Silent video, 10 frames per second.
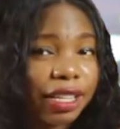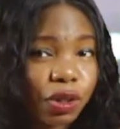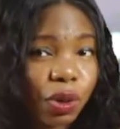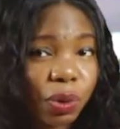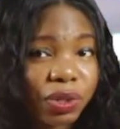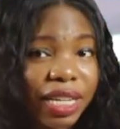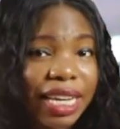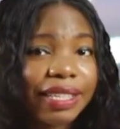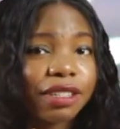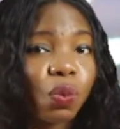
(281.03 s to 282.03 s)
assault
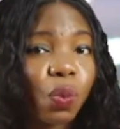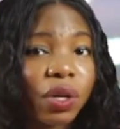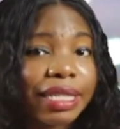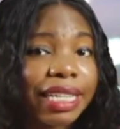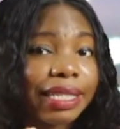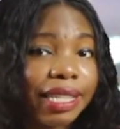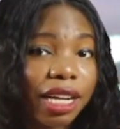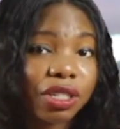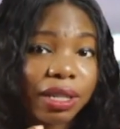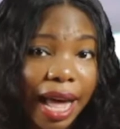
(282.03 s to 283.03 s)
is an unwanted
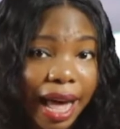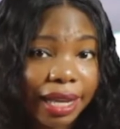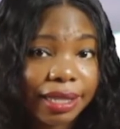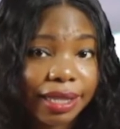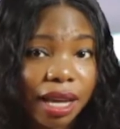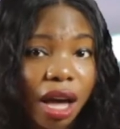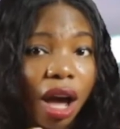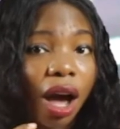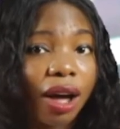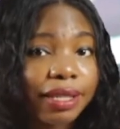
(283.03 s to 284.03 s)
sexual act,
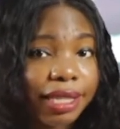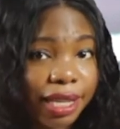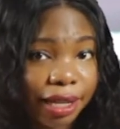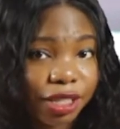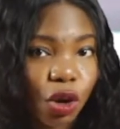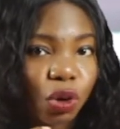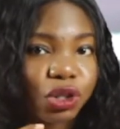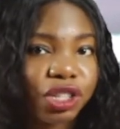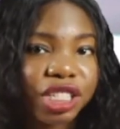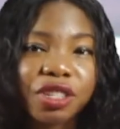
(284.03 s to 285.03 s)
contact, or
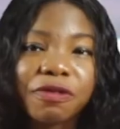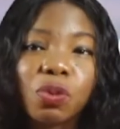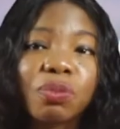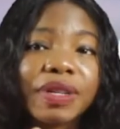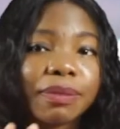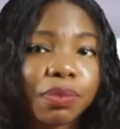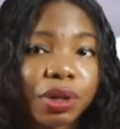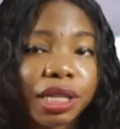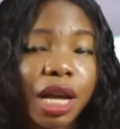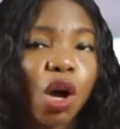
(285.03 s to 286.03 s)
touching of a woman's
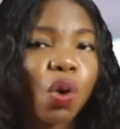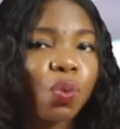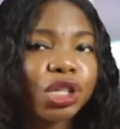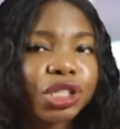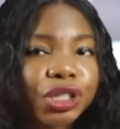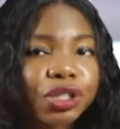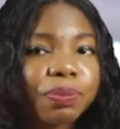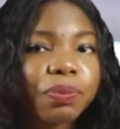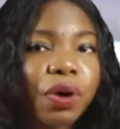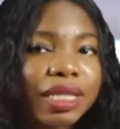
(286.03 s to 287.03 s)
body, which
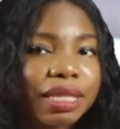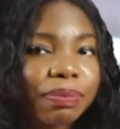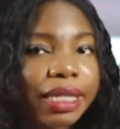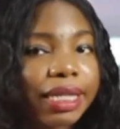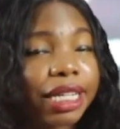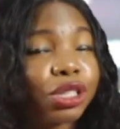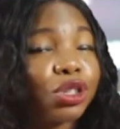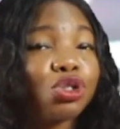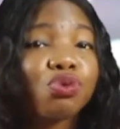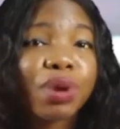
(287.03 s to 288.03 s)
could possibly lead to